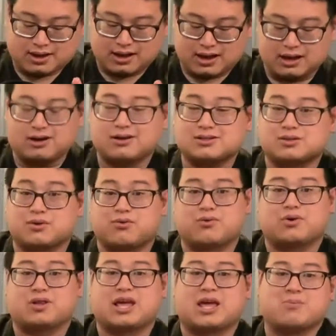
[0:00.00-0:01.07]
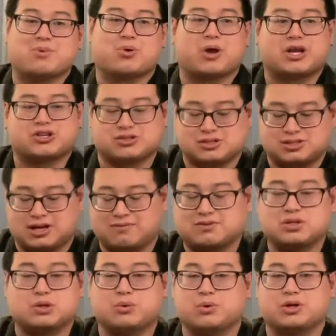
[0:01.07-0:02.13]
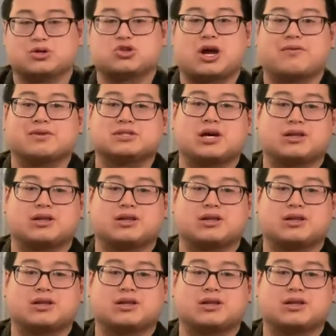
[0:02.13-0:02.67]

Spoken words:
And also for like immigration stuff too, when you're traveling to